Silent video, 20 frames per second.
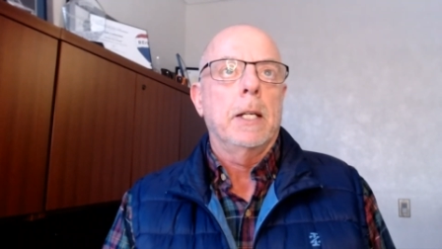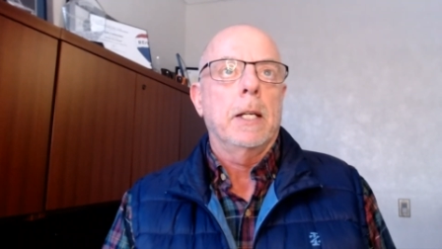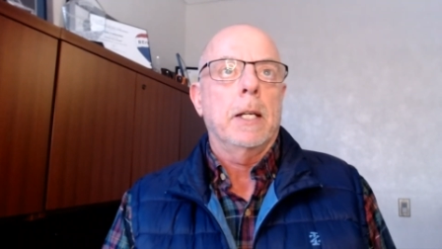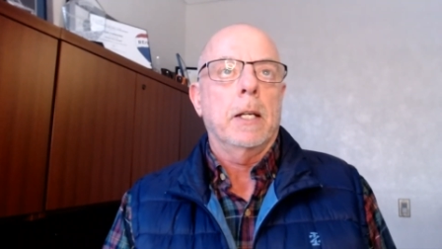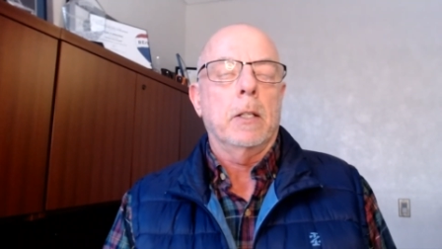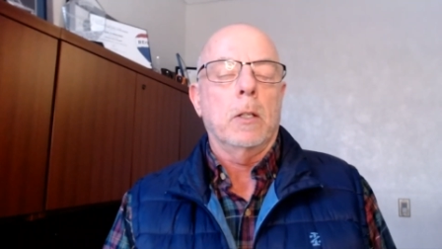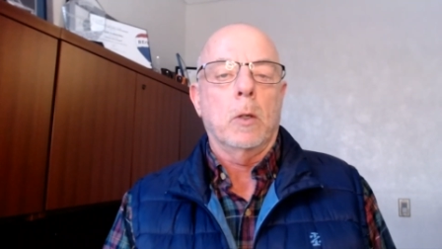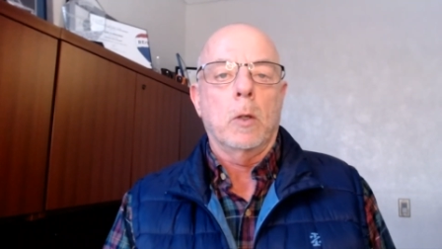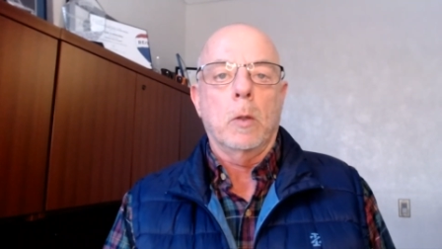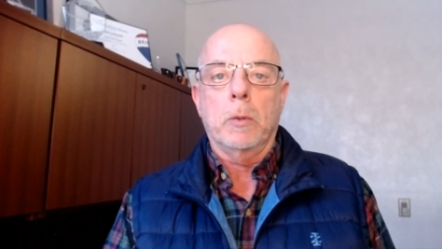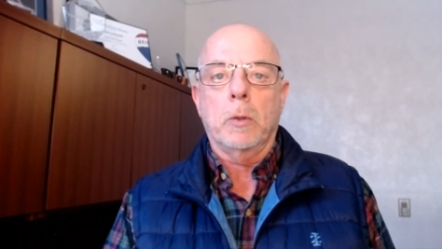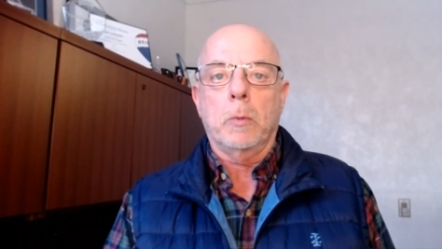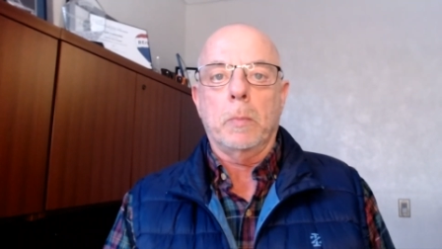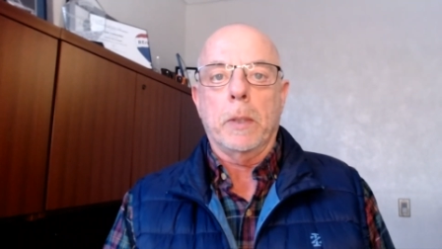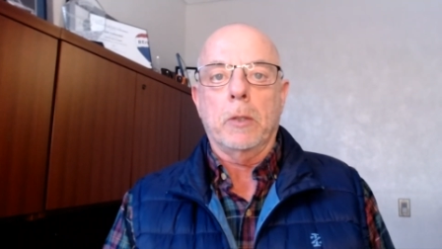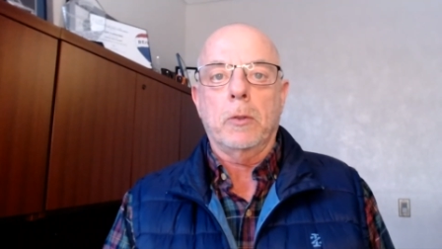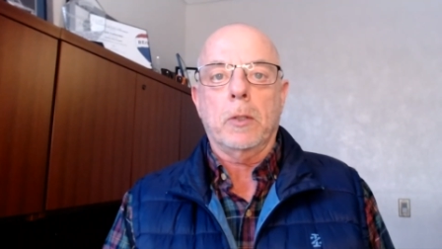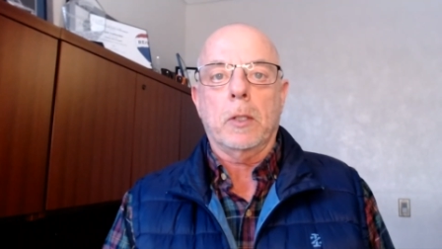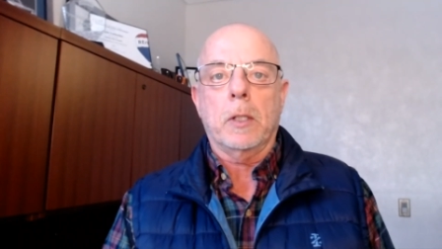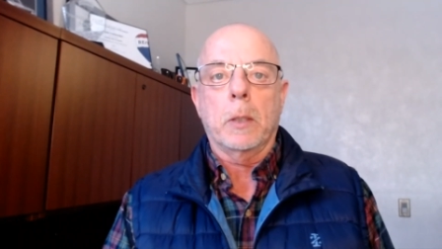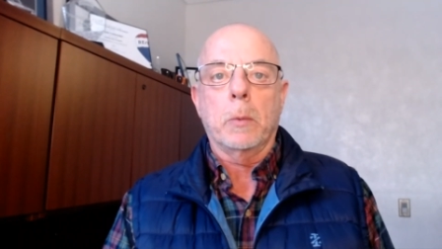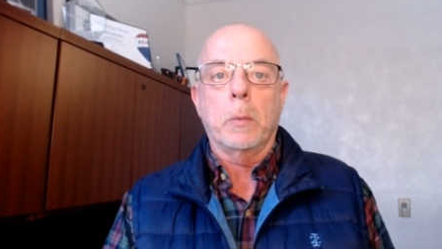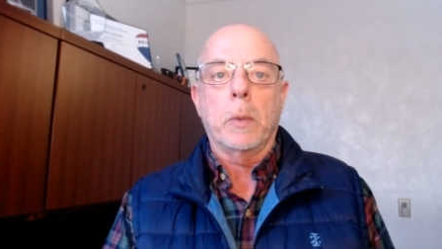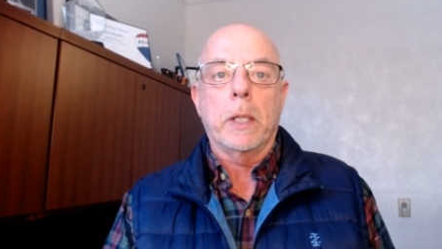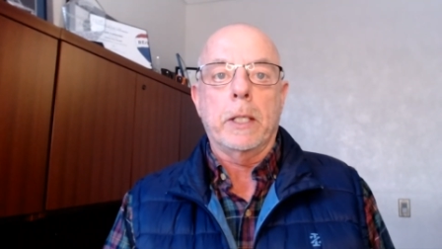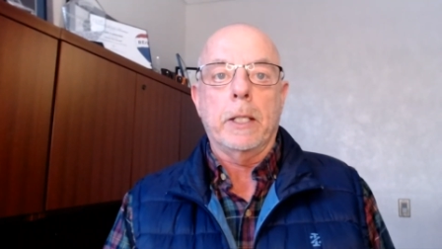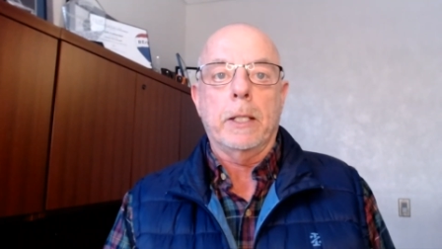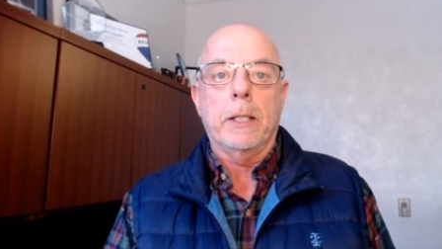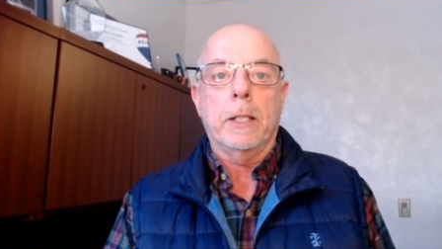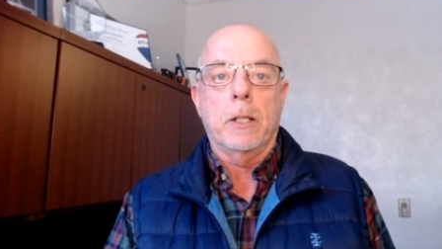and their home is basically
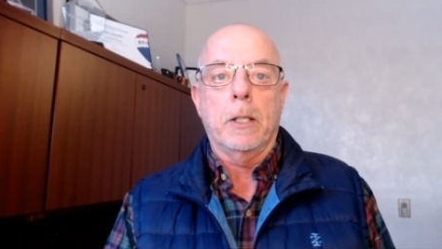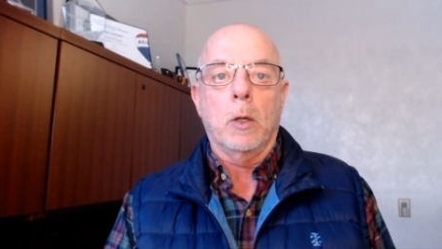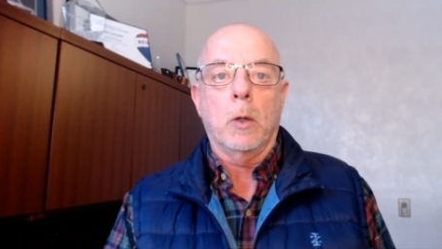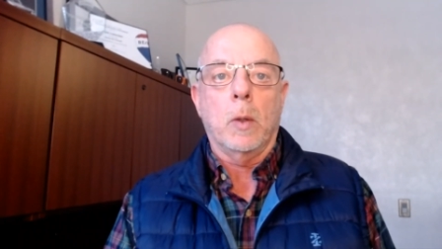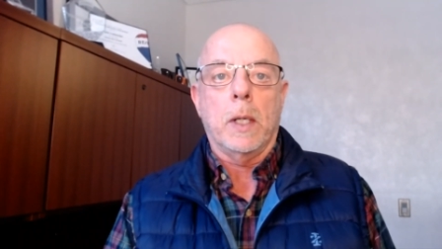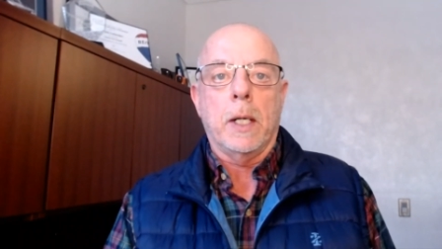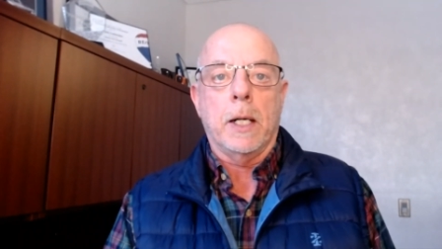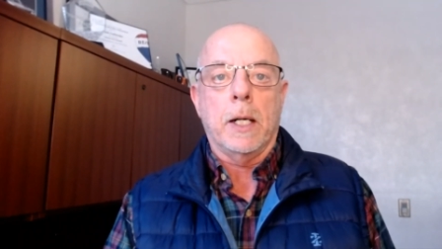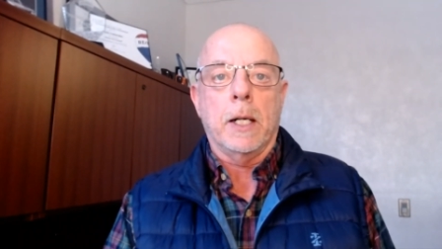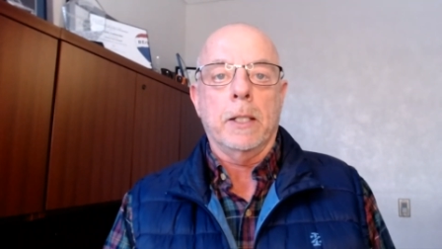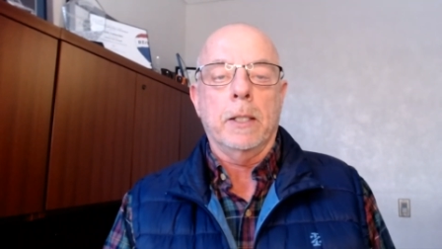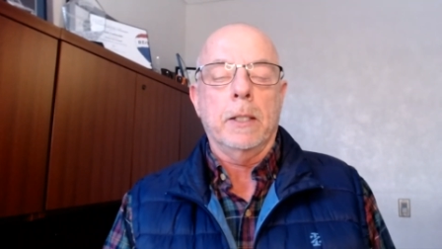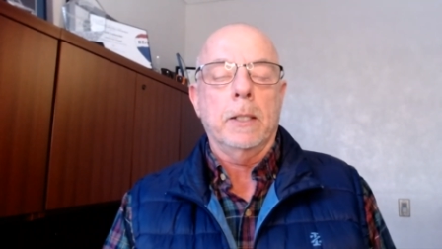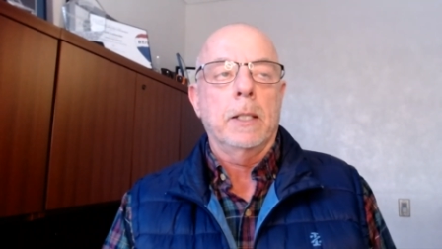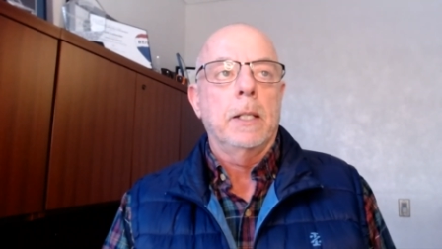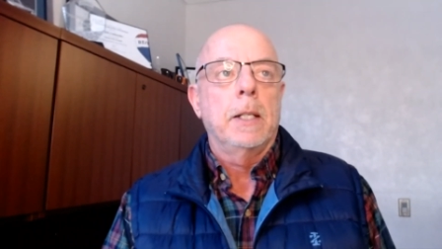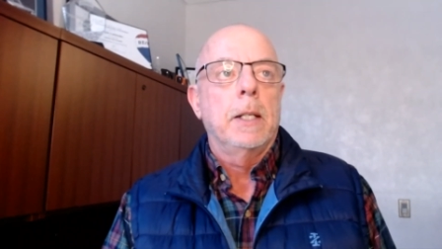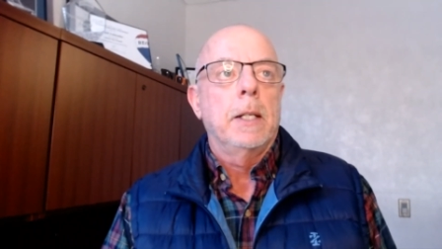ready to go on.